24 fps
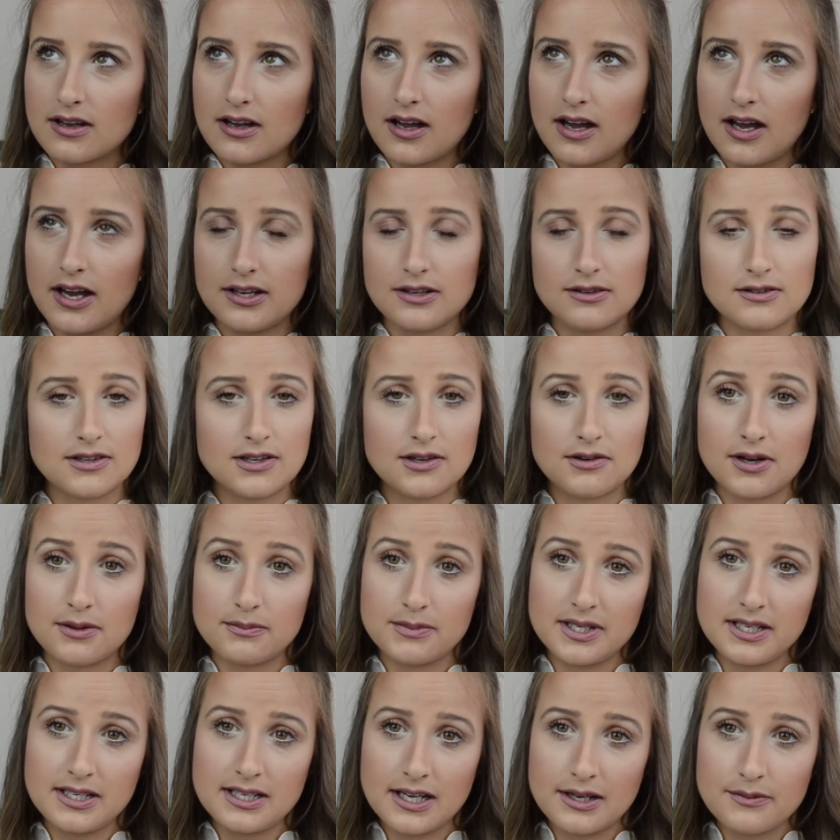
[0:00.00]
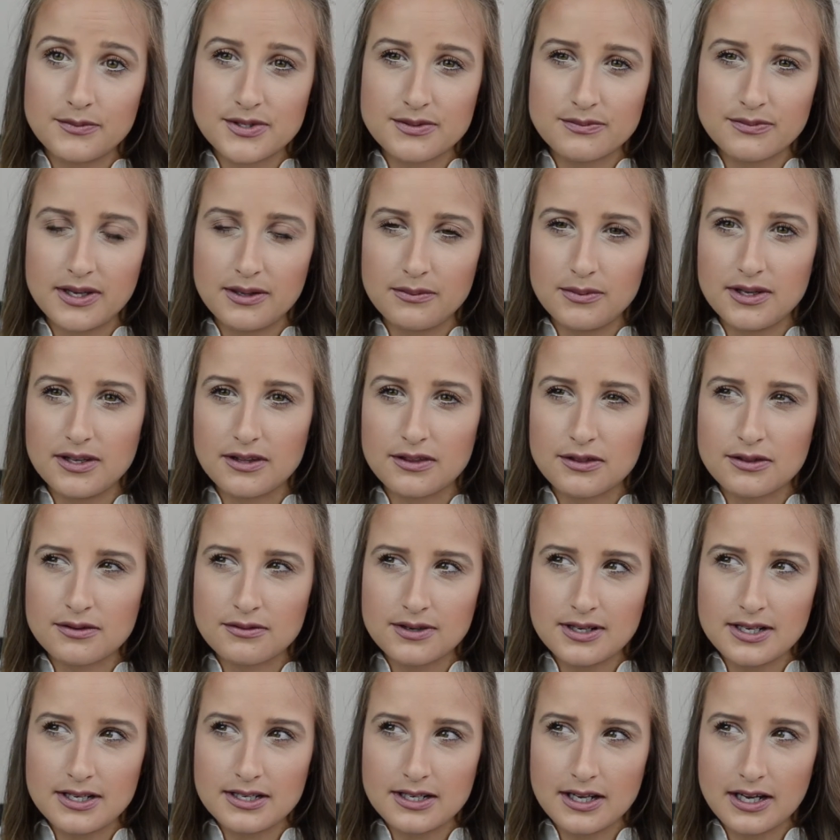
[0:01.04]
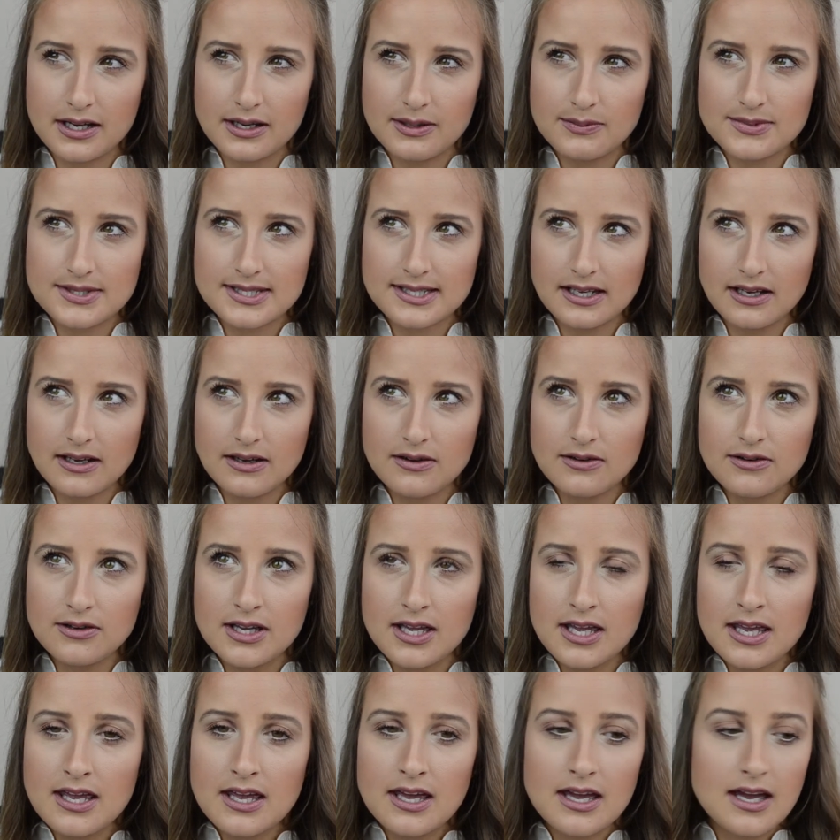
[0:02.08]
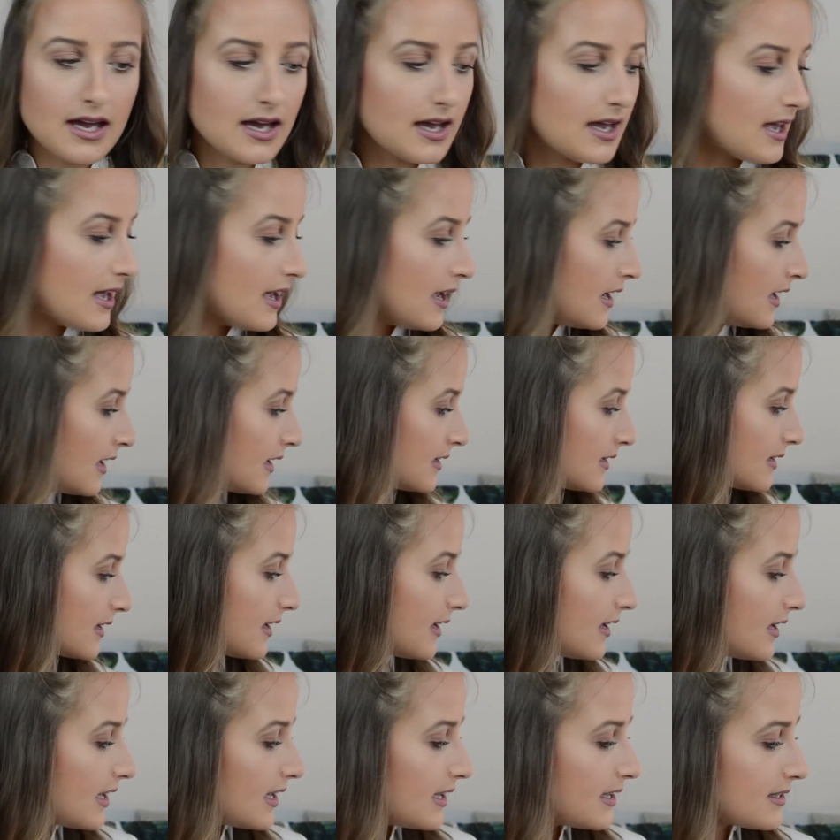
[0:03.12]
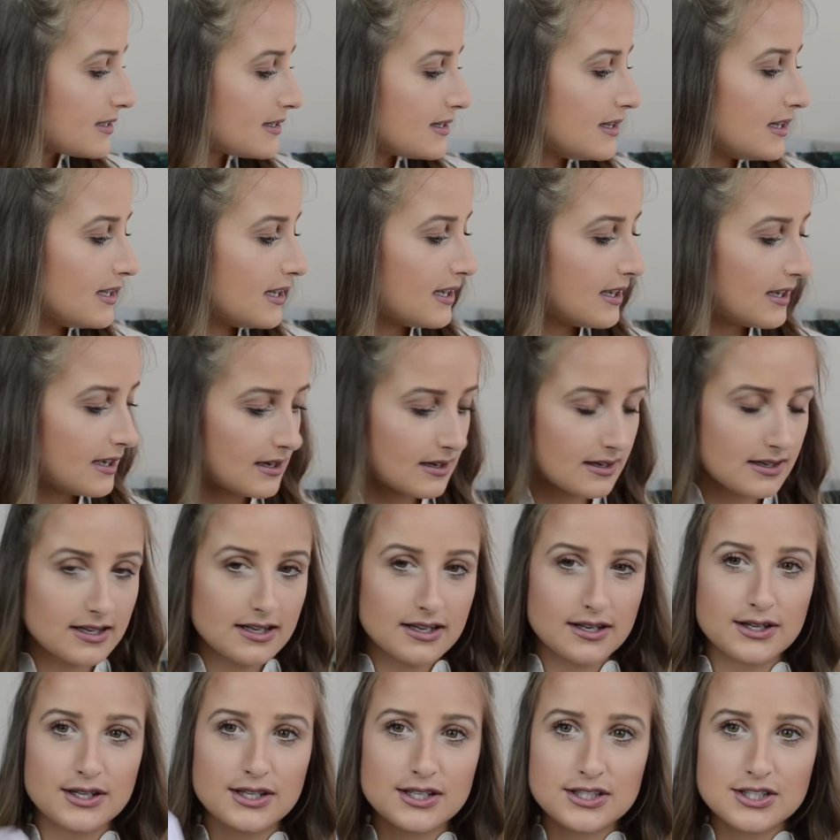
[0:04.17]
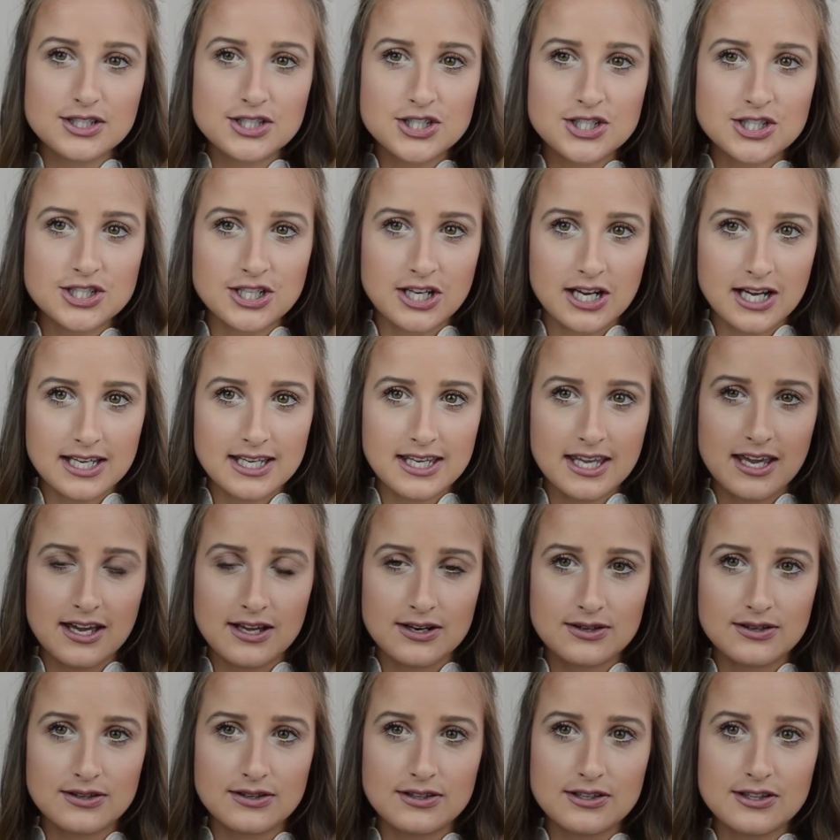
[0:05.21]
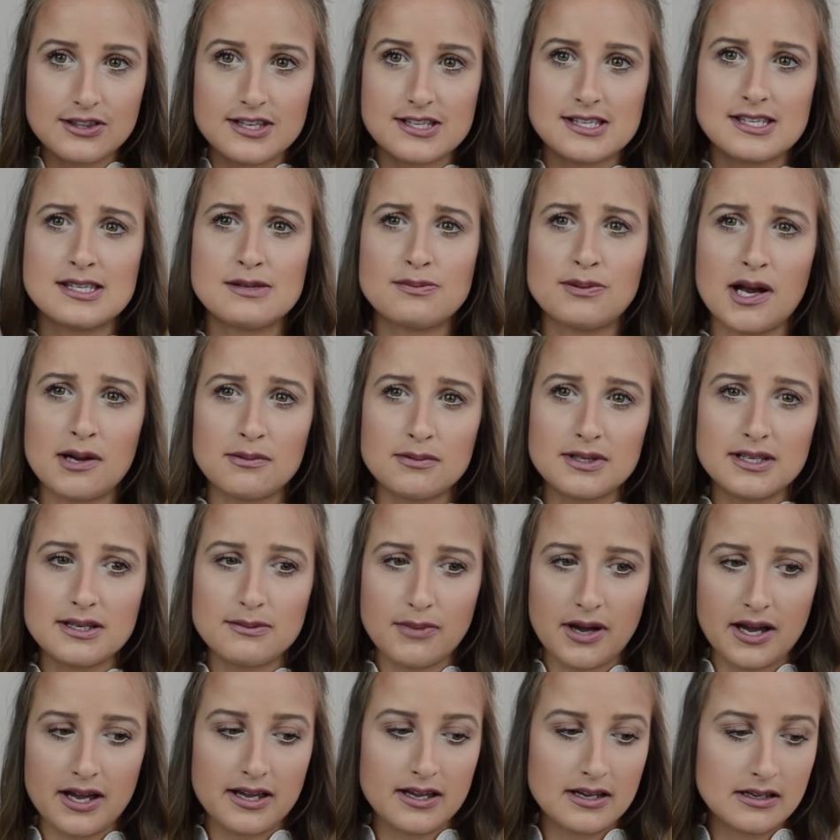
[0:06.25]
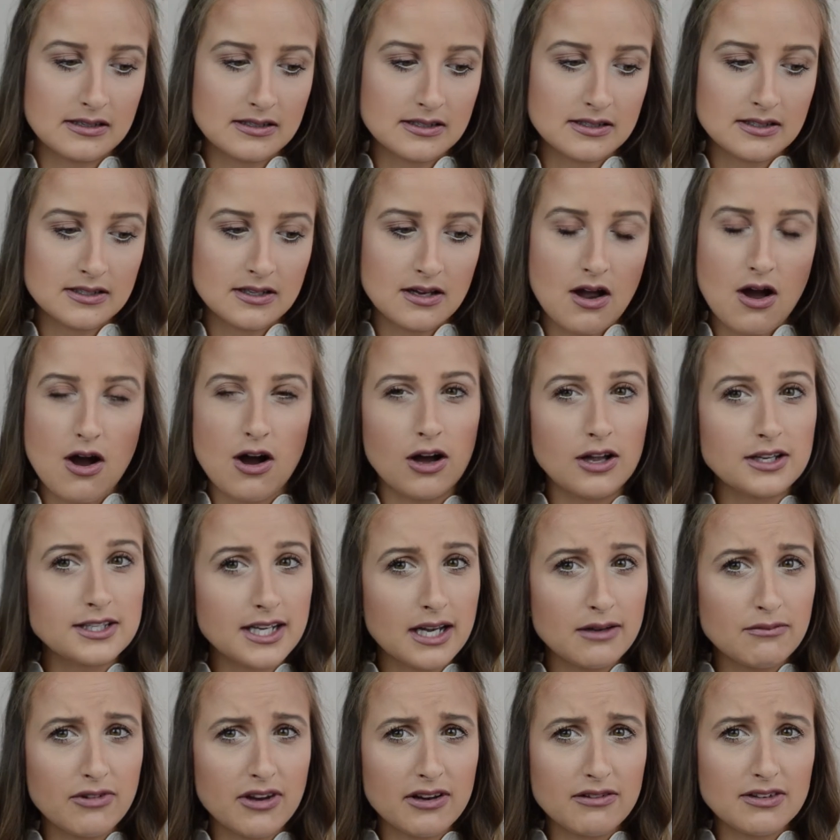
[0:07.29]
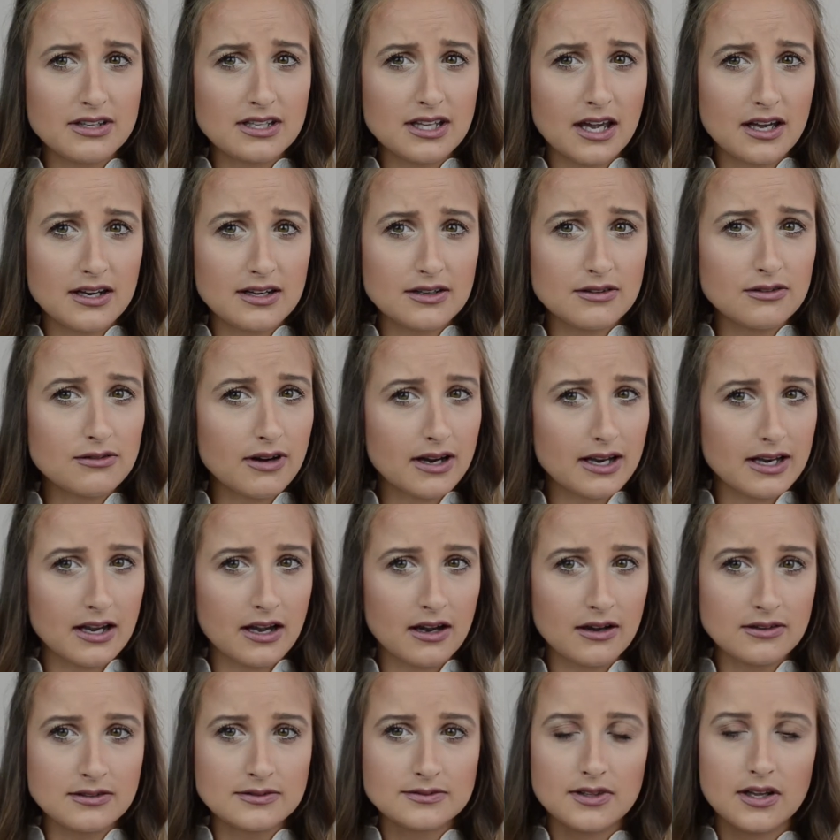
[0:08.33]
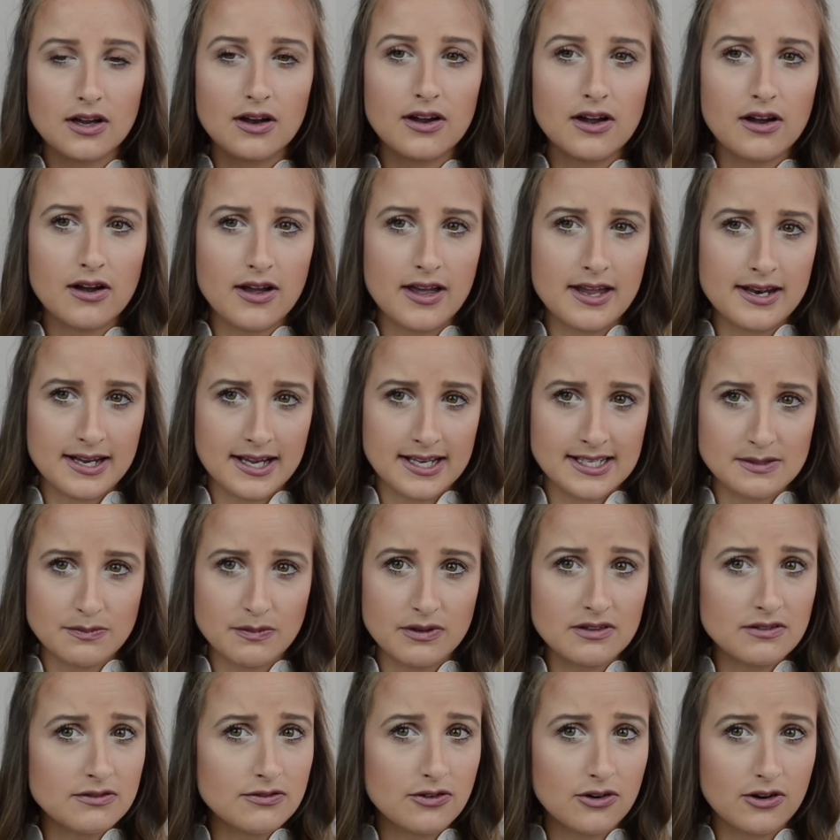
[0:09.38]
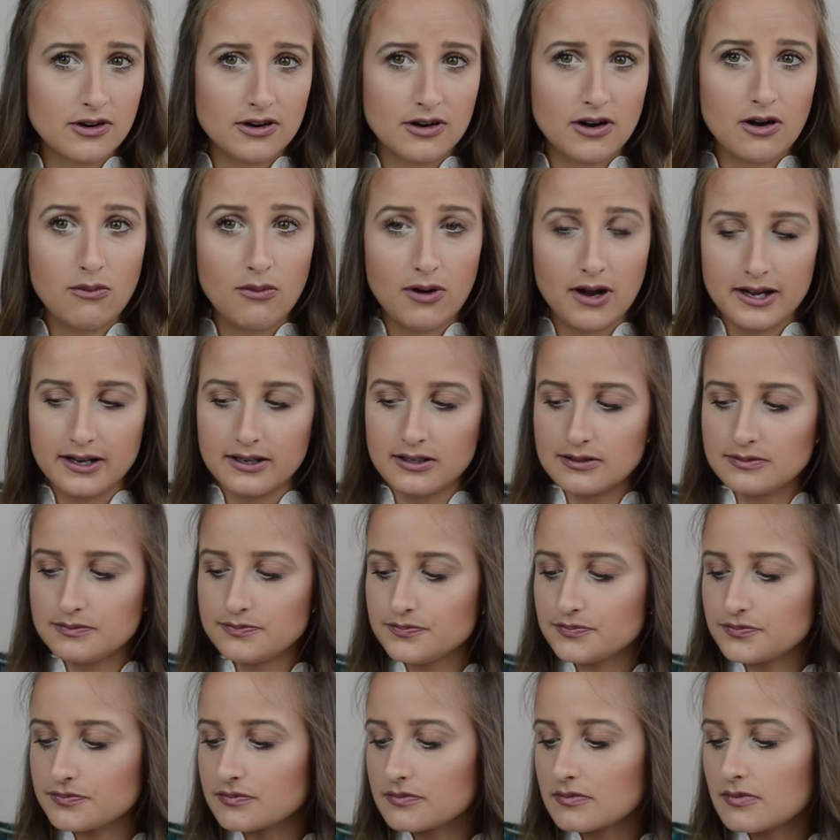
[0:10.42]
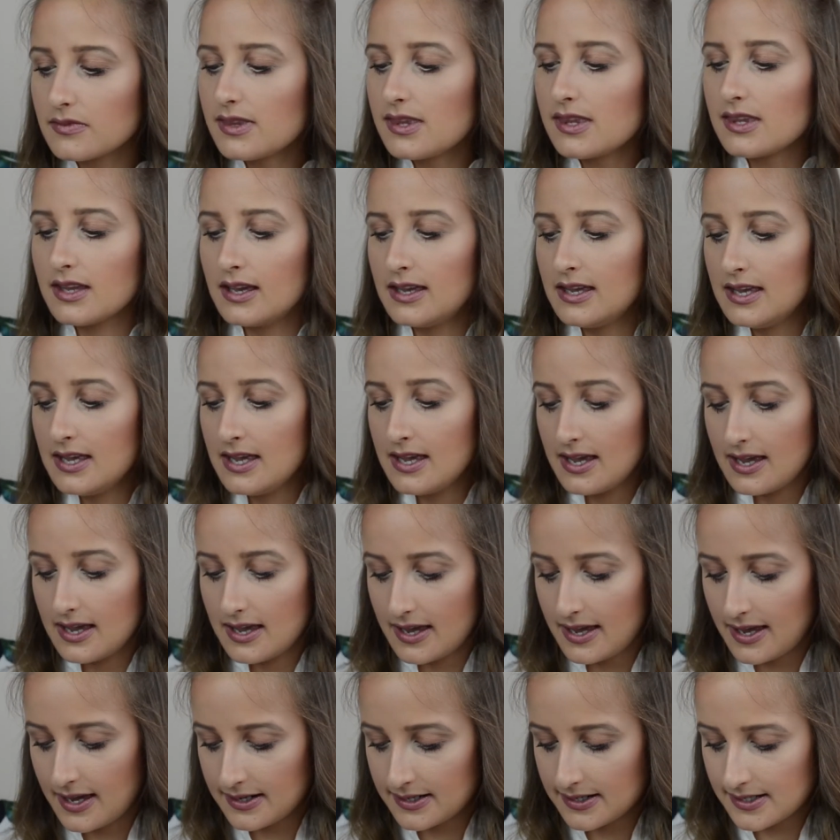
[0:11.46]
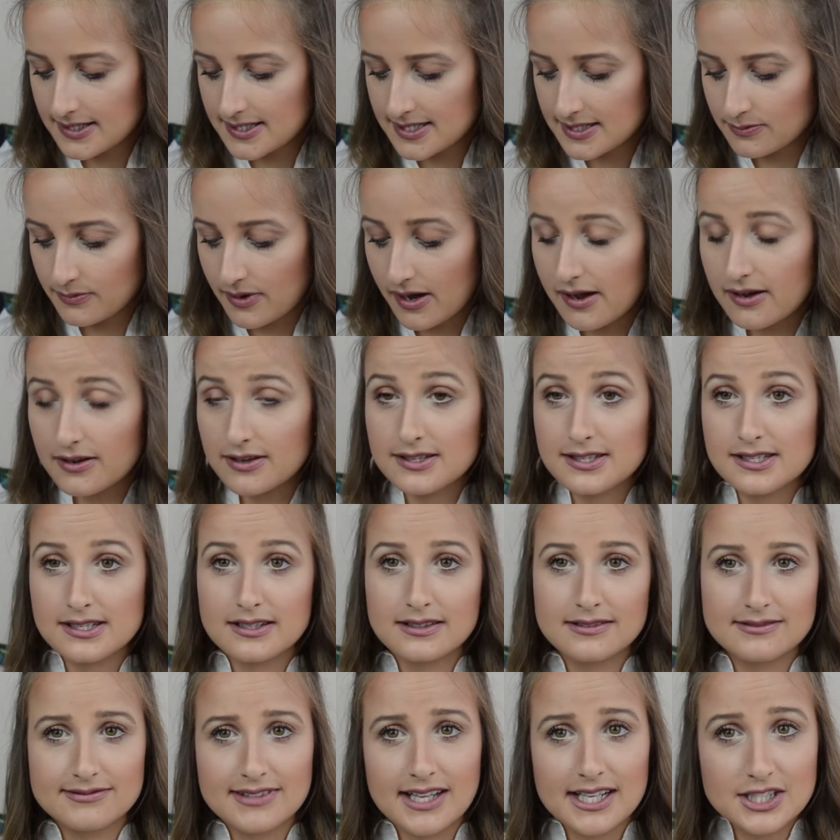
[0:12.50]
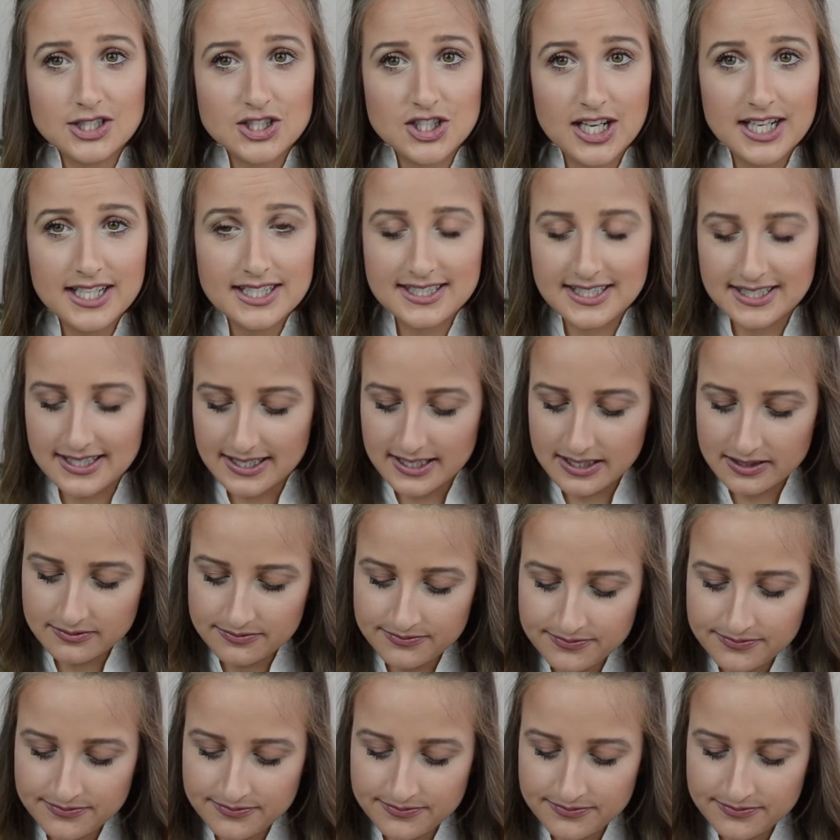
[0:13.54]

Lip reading: I don't know how many times, maybe 3 times now, and it is the chai candle. This is probably my all-time favorite candle right now, and has been for a while, and it smells like chai tea,